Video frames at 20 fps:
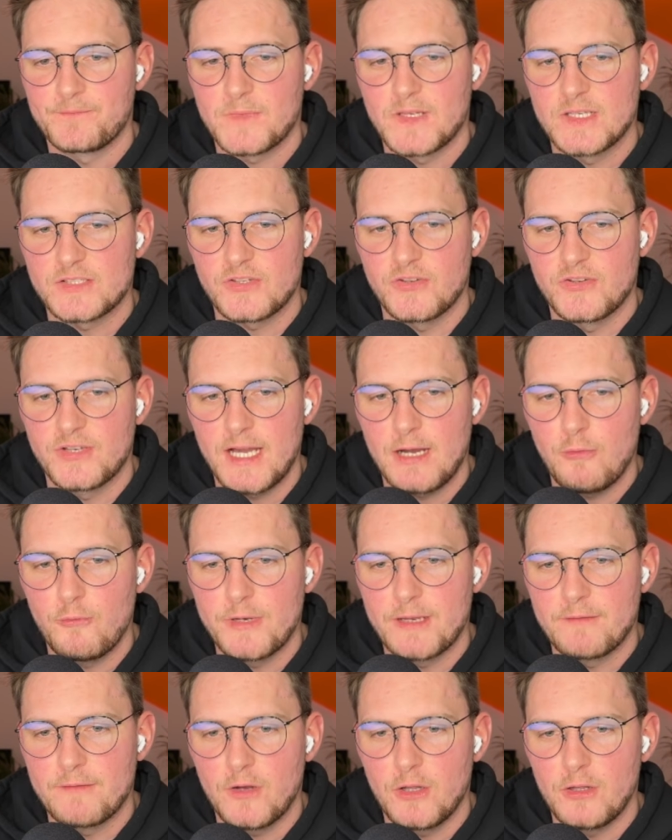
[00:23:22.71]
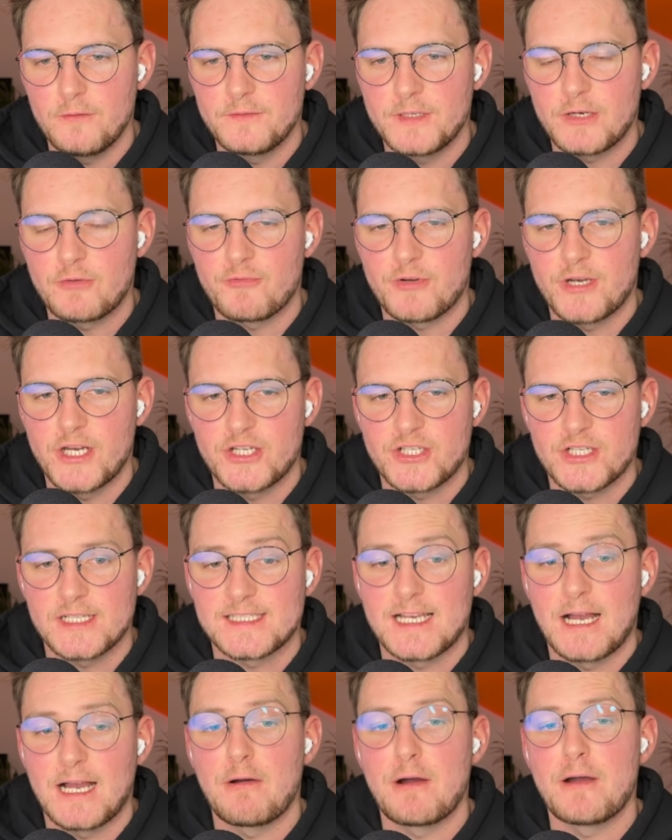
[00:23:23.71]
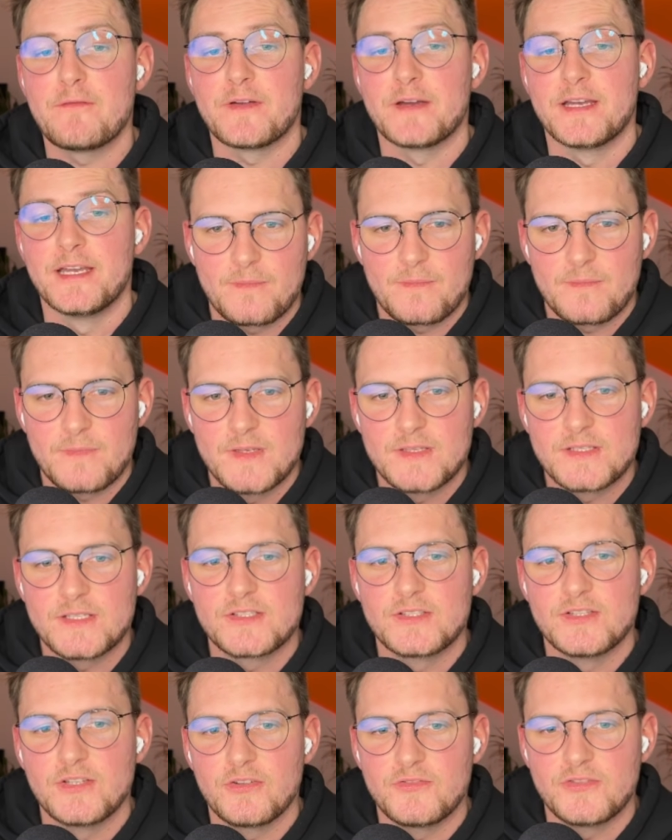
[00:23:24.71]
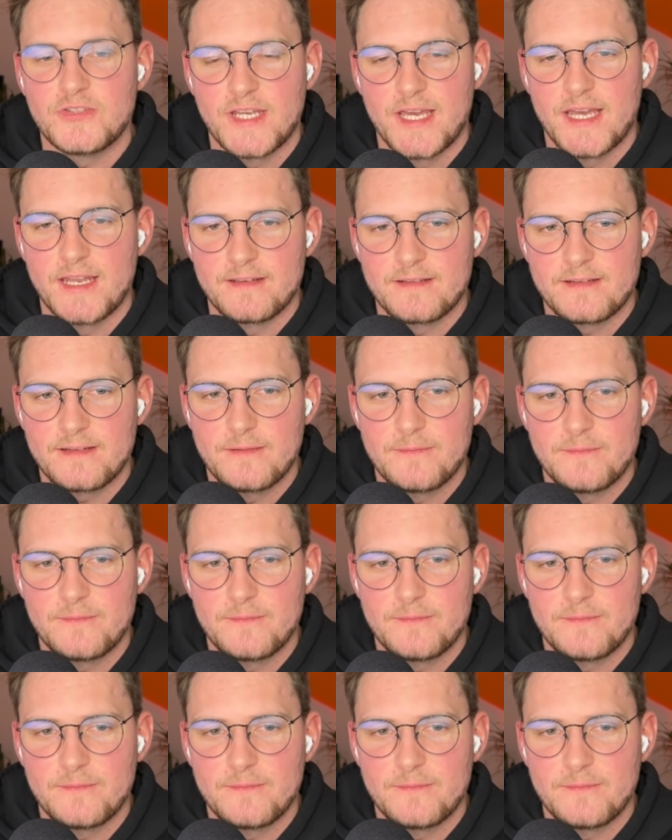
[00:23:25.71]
So now we have all of the credentials. However, this is not the end.